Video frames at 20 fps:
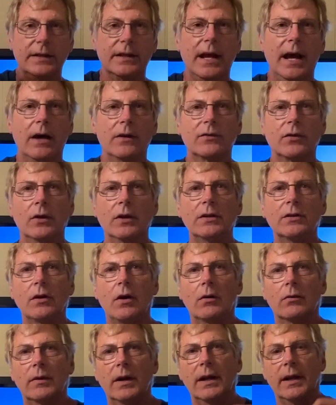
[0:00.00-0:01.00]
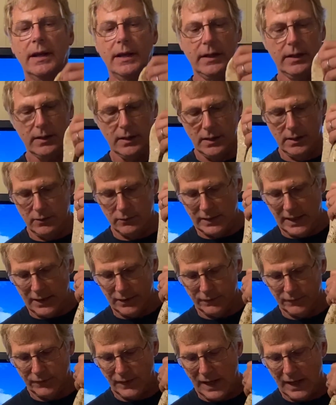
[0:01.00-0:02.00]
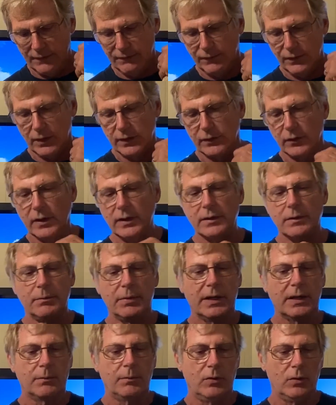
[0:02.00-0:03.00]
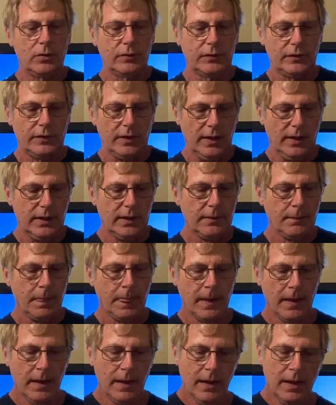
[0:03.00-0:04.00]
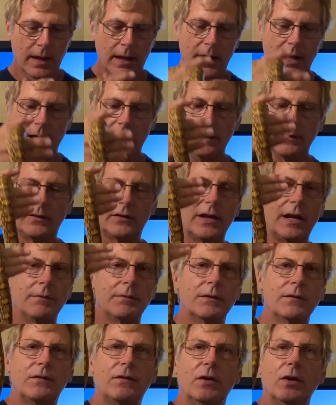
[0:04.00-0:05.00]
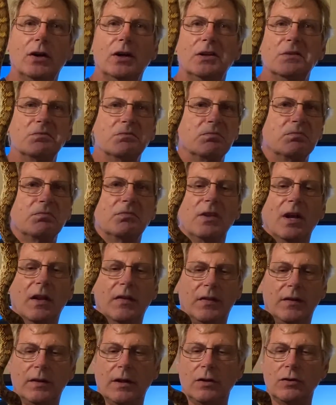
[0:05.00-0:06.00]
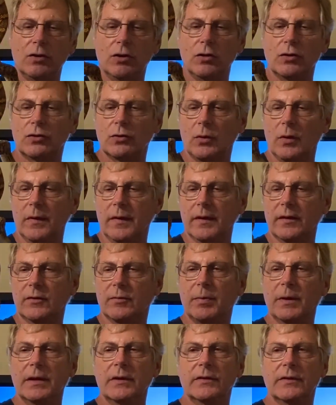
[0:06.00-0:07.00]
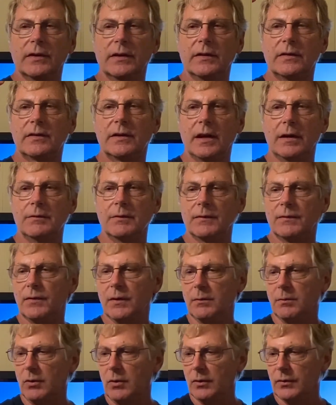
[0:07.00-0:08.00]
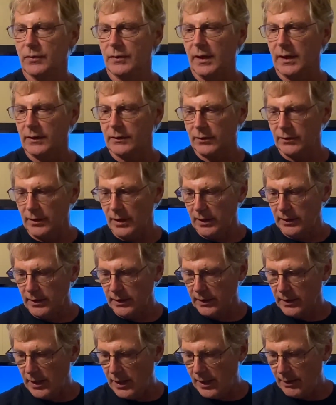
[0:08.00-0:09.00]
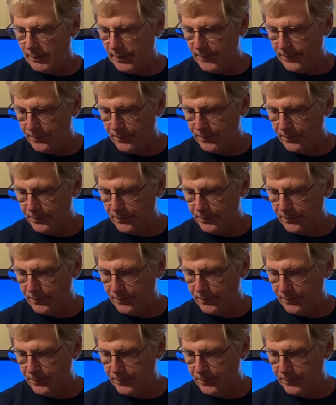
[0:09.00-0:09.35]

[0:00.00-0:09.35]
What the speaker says: now. So he's already around 5 foot. So he's a big bull snake. And 7 foot, nothing unusual with this species. 7 foot bull snakes are not uncommon.